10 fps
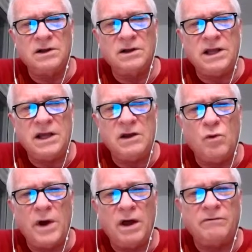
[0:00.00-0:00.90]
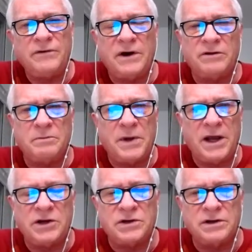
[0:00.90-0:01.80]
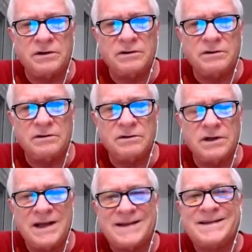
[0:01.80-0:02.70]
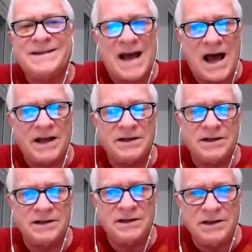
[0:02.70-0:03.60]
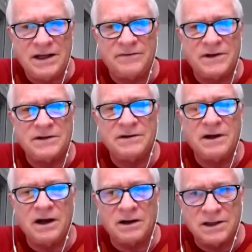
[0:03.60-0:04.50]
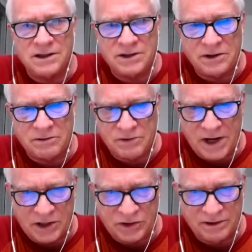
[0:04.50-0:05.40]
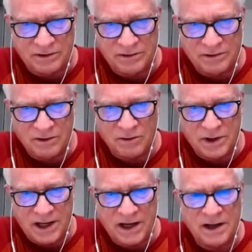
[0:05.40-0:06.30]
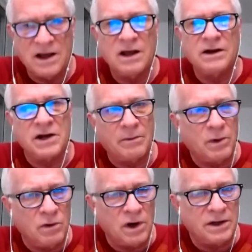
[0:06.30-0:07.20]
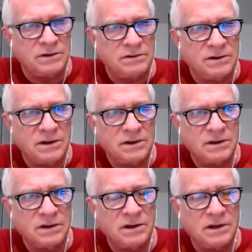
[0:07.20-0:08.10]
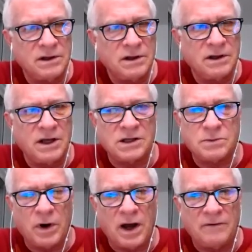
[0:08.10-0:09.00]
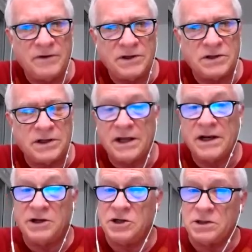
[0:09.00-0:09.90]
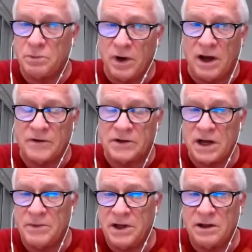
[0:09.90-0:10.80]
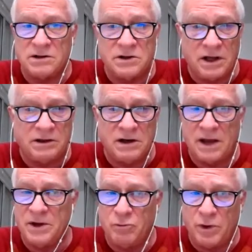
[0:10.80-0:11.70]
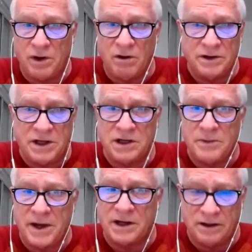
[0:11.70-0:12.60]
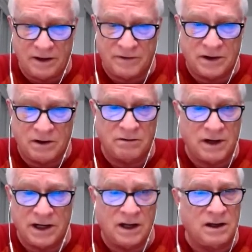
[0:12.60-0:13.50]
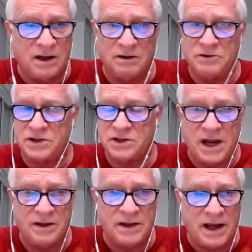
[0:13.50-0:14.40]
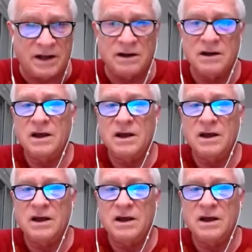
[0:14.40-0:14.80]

the welfare of the patient is not even a consideration. Okay. Number one is profits, and not just profits. I mean, there's nothing, I mean, we all need to make a living. All right. I understand that.